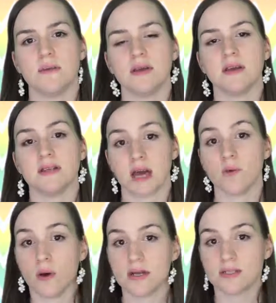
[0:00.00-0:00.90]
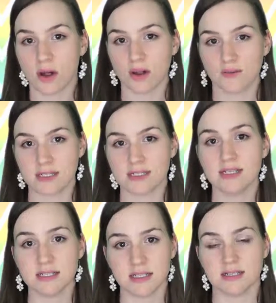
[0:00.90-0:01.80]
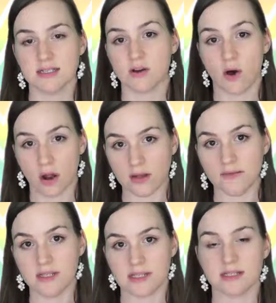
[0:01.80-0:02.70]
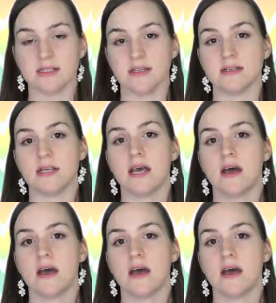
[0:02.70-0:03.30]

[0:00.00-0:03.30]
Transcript: because I was all of existence and all of existence